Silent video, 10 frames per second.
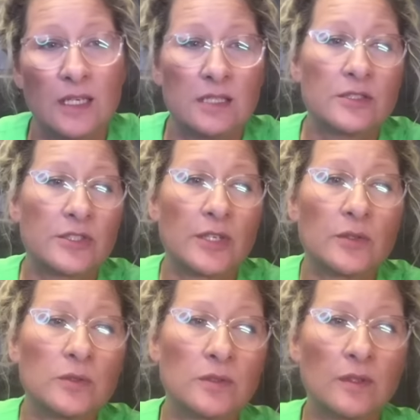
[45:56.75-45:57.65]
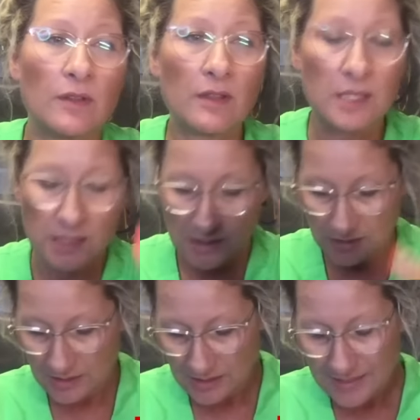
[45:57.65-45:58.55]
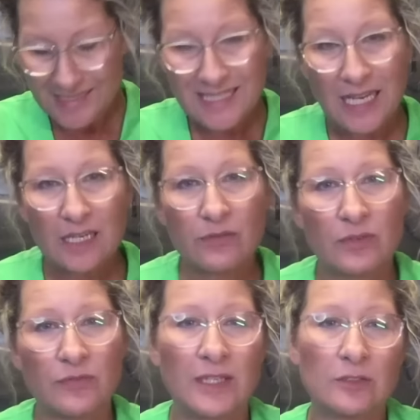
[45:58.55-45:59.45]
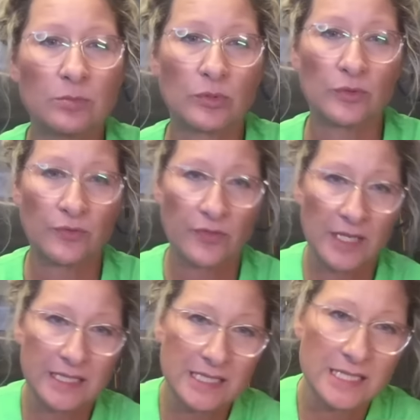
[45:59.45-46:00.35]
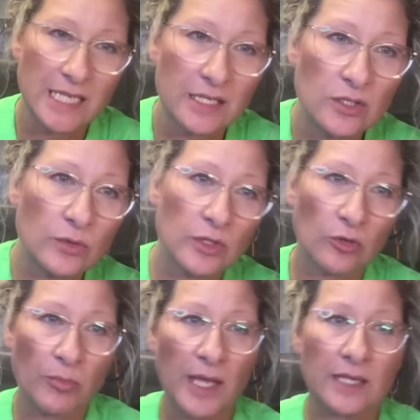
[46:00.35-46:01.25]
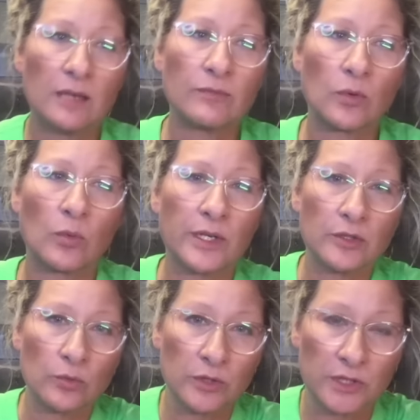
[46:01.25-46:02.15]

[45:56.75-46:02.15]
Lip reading: So this is kind of a fail-proof thing to set you and your pet up for what you really